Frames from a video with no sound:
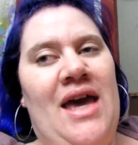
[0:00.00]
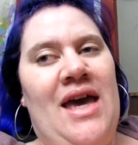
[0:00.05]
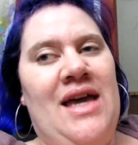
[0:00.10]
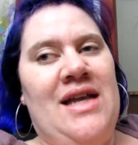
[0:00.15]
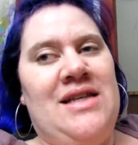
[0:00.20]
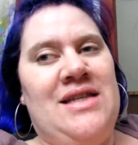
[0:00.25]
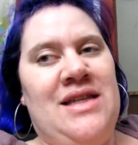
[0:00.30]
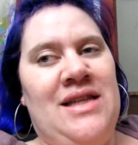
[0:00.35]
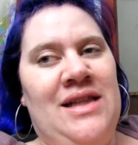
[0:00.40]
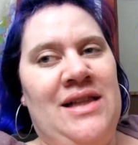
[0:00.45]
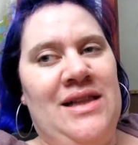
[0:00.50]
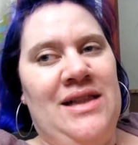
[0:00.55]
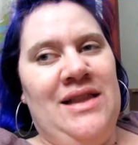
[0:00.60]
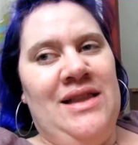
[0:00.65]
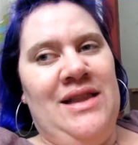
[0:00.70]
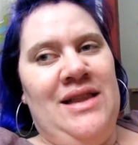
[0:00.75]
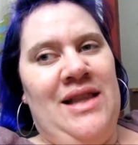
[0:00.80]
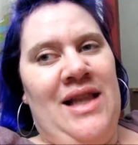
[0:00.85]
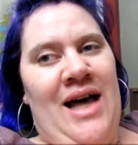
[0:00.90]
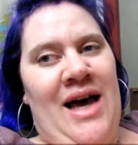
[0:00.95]
it didn't
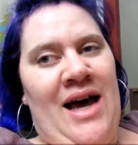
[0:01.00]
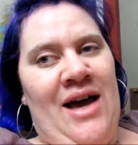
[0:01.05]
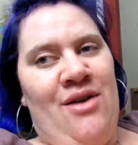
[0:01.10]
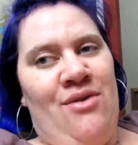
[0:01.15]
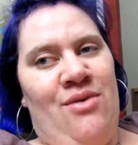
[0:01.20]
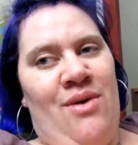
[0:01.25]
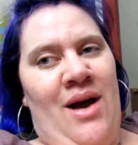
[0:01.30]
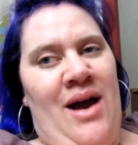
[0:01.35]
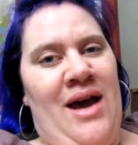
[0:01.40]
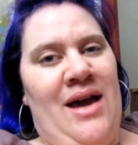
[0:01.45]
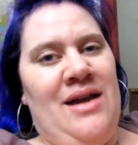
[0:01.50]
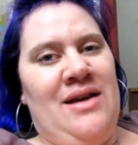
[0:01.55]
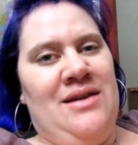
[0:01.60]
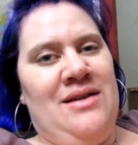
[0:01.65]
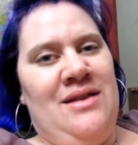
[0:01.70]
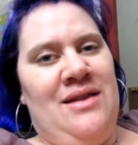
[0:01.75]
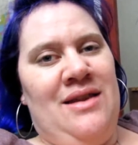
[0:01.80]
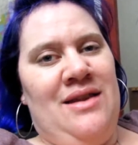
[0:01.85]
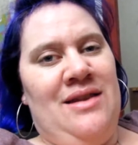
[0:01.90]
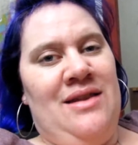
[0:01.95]
lie
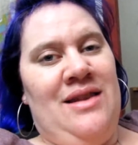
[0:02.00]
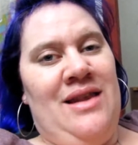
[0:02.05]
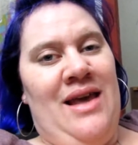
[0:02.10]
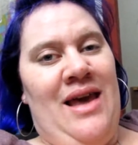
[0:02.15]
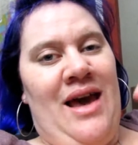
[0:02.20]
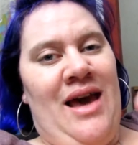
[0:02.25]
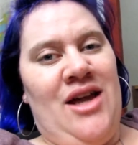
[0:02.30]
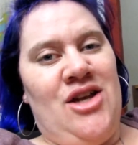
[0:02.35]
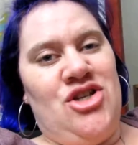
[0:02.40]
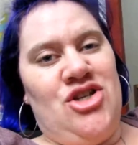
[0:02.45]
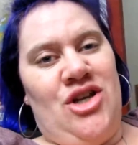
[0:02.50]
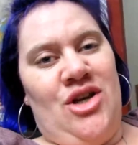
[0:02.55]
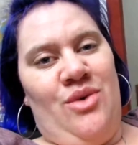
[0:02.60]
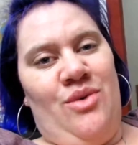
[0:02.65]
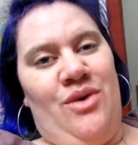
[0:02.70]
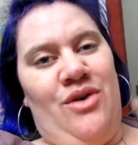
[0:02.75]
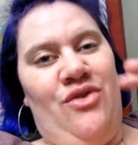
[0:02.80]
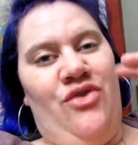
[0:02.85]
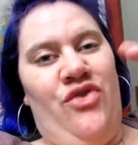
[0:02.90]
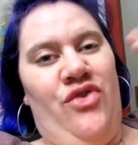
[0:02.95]
right that the
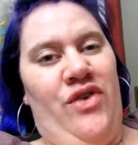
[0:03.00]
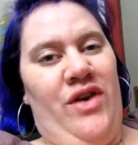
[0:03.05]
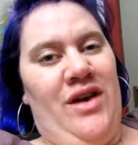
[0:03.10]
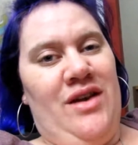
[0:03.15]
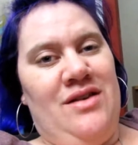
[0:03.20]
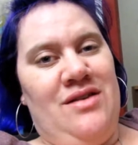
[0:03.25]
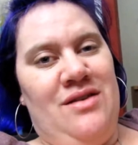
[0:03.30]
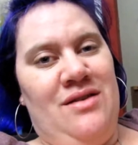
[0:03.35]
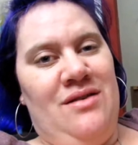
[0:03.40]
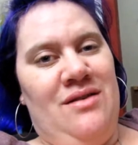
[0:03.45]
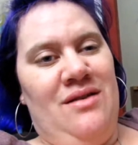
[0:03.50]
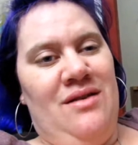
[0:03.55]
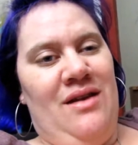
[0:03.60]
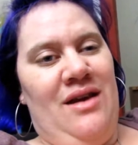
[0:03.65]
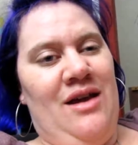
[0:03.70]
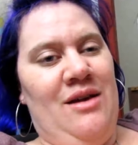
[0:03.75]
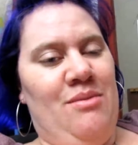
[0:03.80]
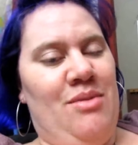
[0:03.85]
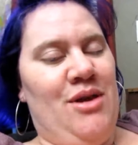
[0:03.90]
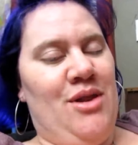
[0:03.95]
edging would fit
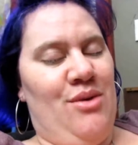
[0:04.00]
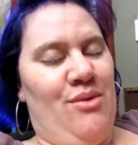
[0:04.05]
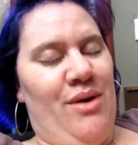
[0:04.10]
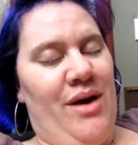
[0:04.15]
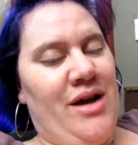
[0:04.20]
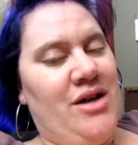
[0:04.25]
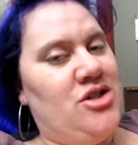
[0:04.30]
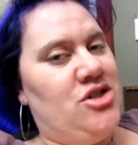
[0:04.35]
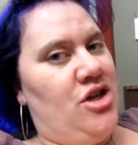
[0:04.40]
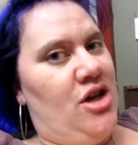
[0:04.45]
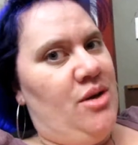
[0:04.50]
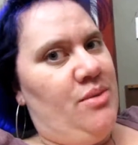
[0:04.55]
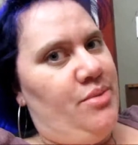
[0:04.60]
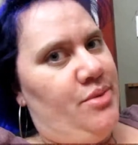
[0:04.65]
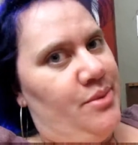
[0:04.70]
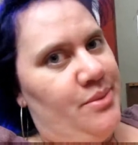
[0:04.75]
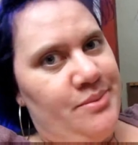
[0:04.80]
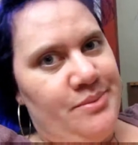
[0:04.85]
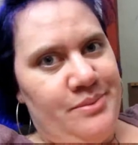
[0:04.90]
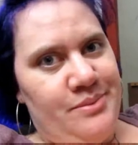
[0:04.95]
and be the right shape.